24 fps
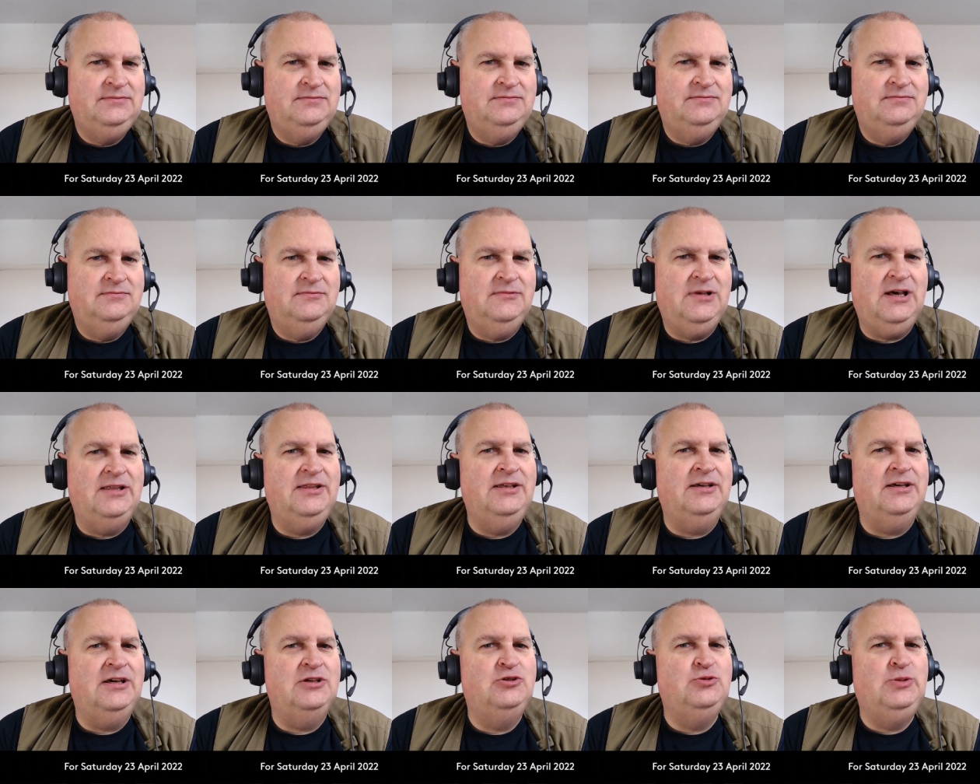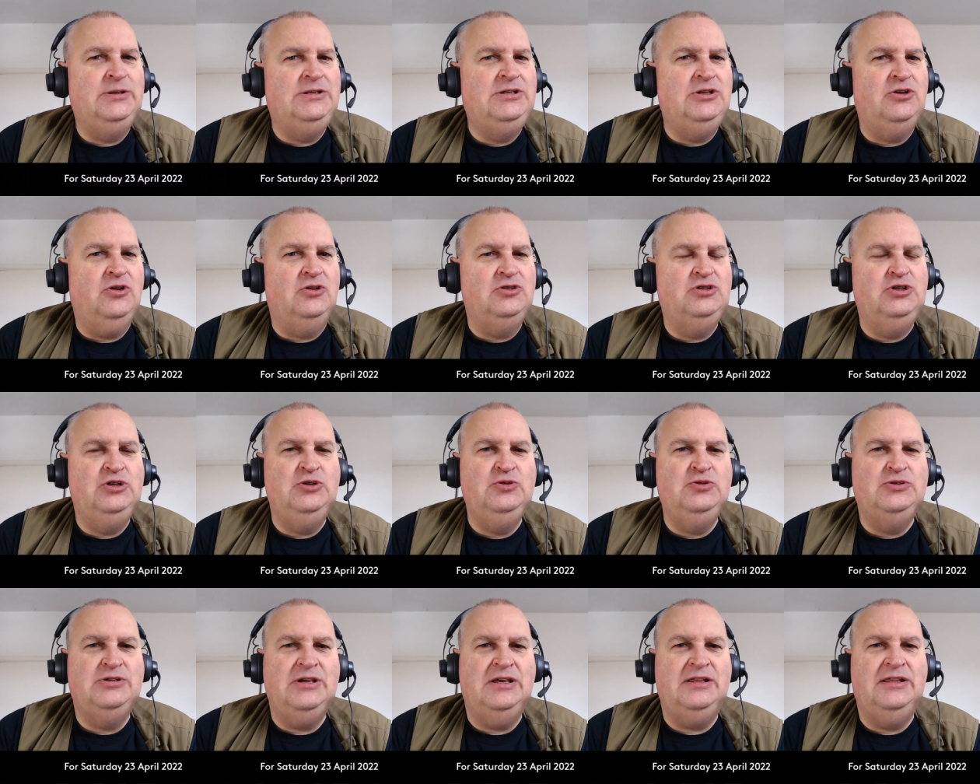I think I tweeted on
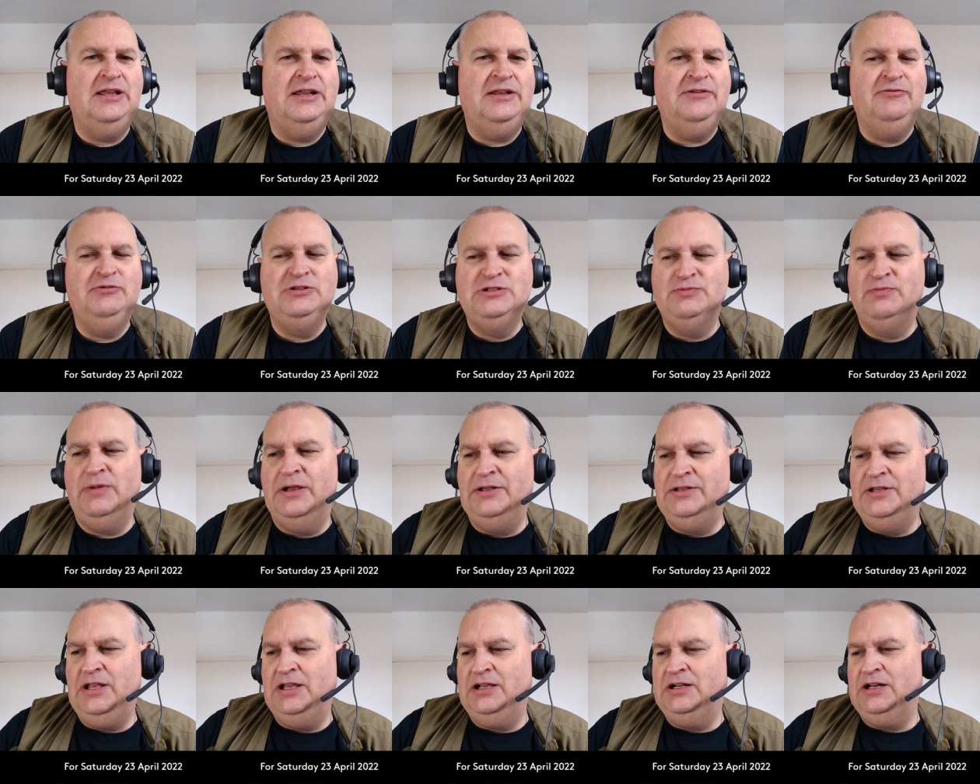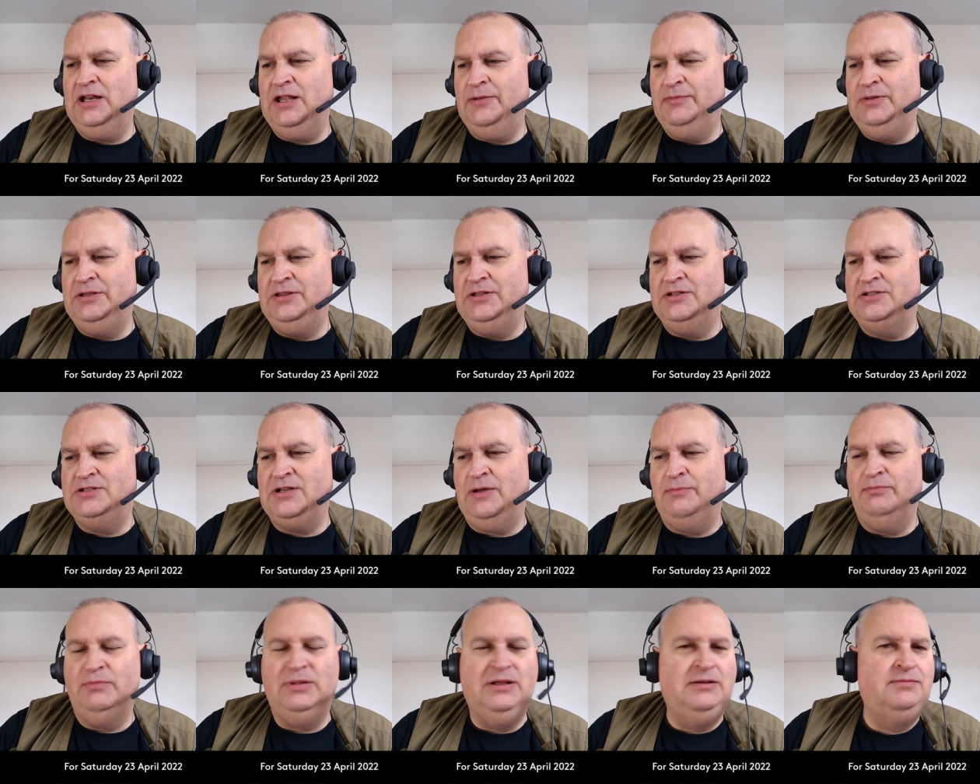Tuesday that it was Monday Club in the
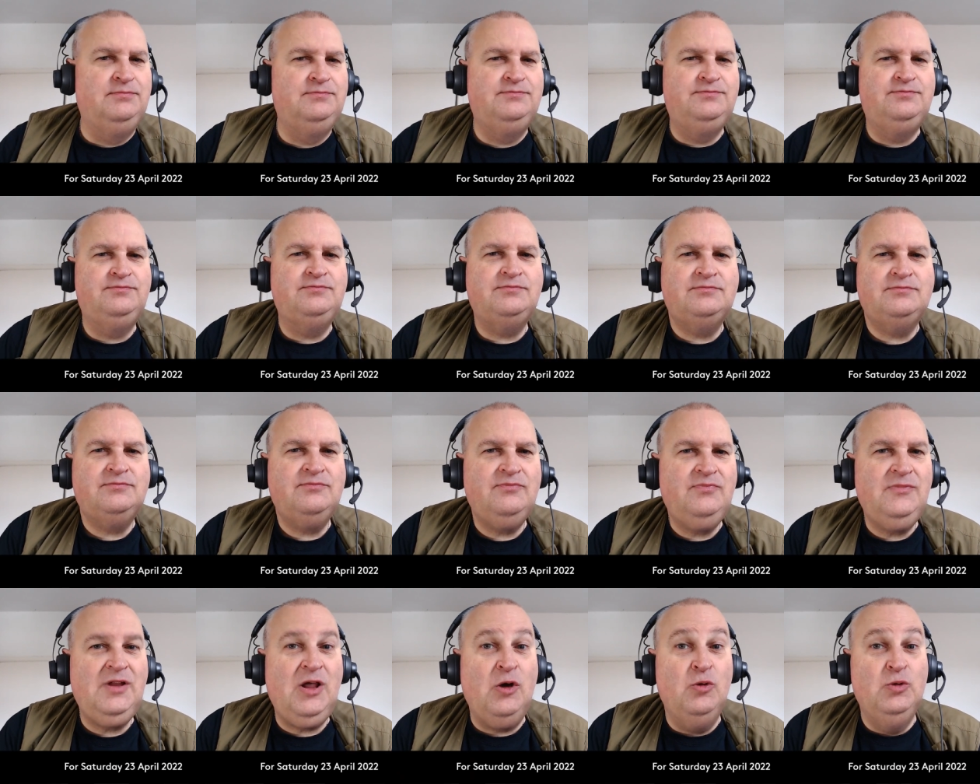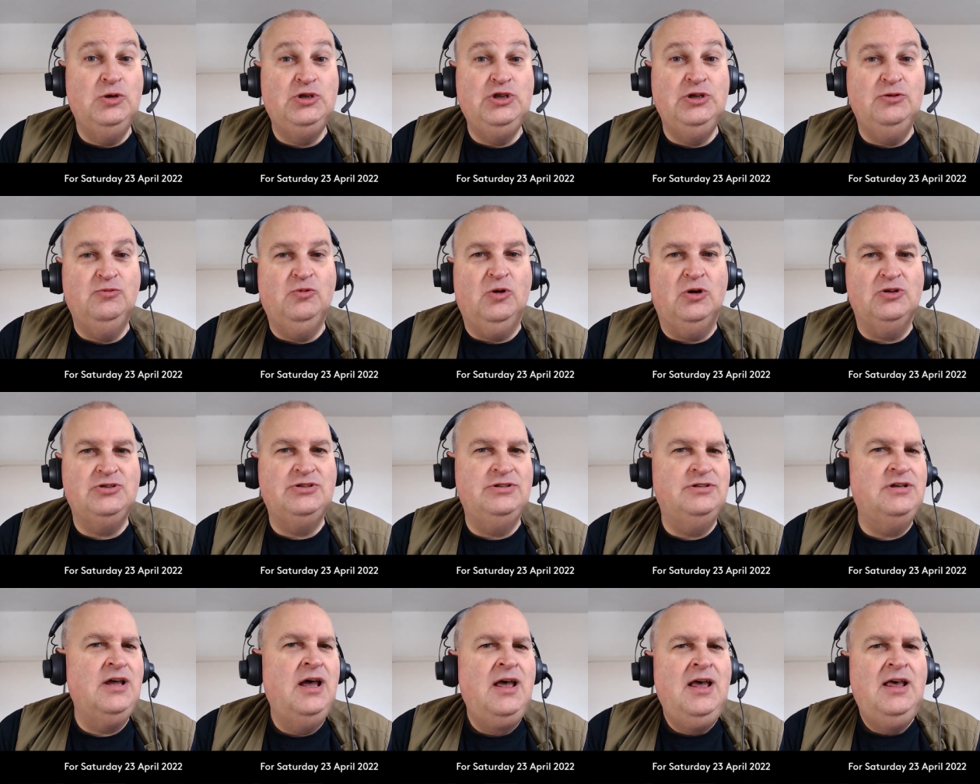Tumble which it
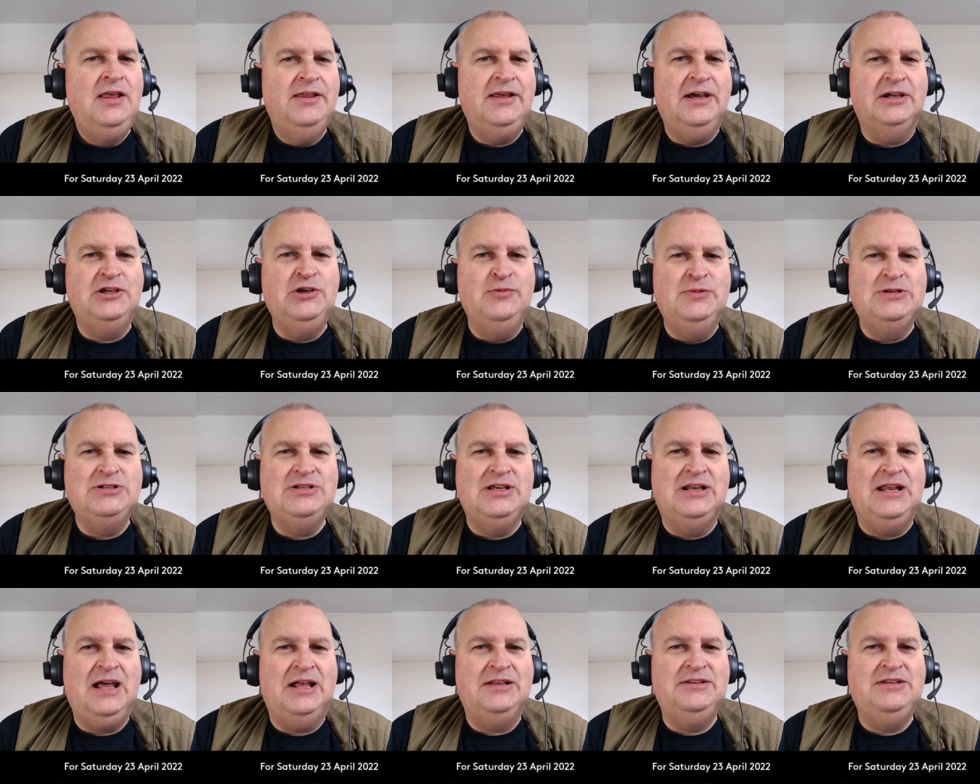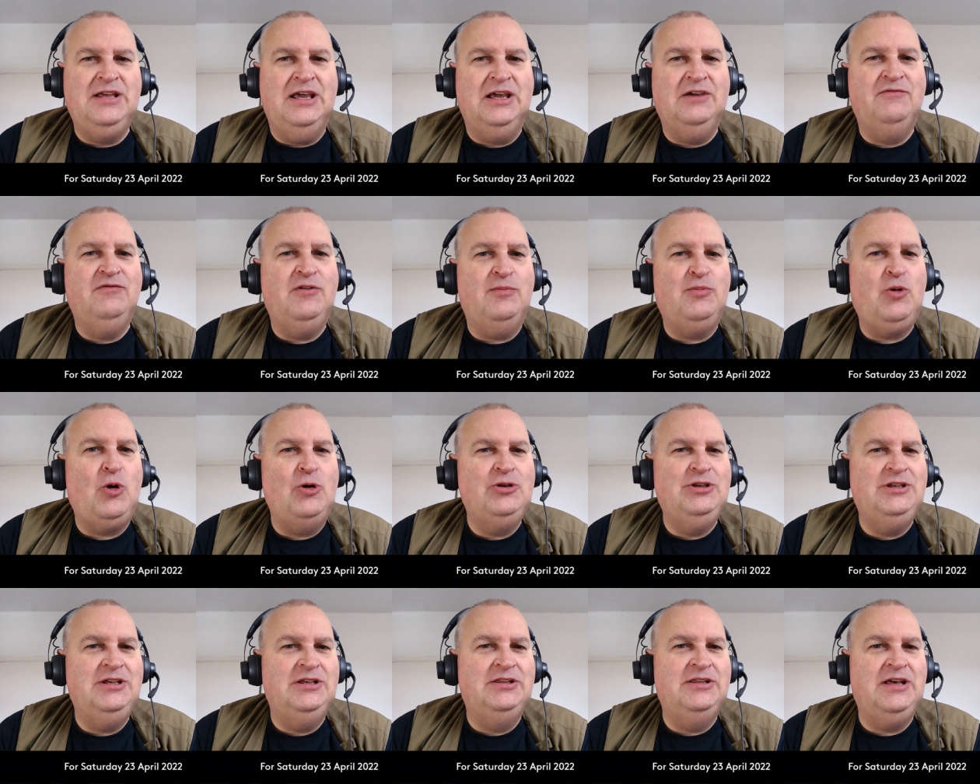wasn't. Thank you, Mr. Landeg, for
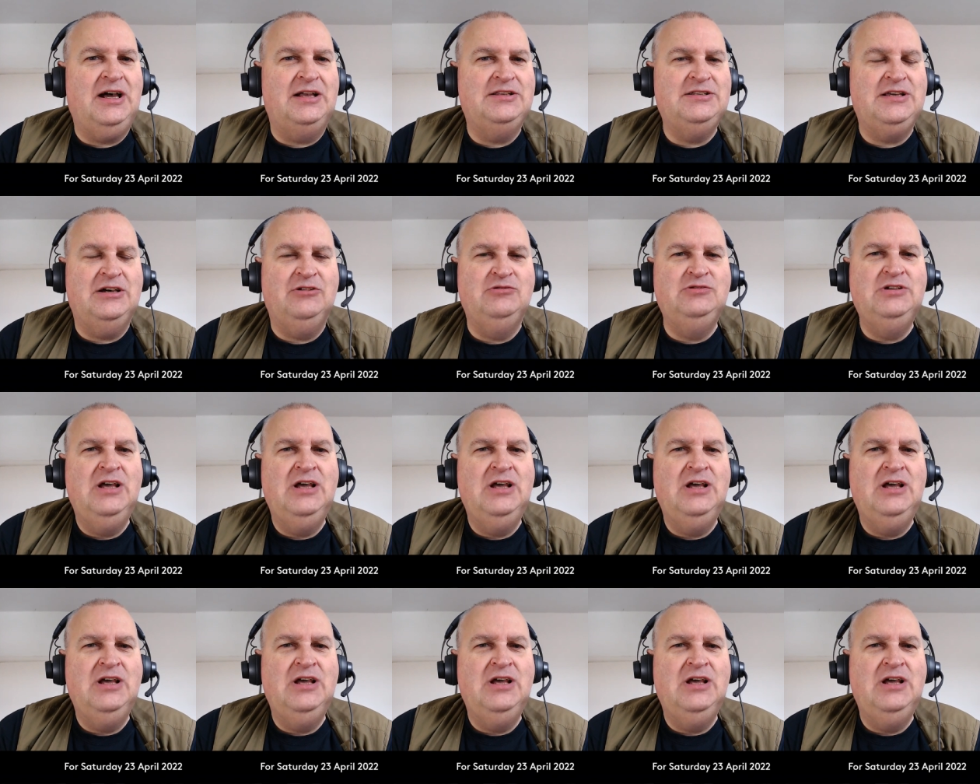pointing that out.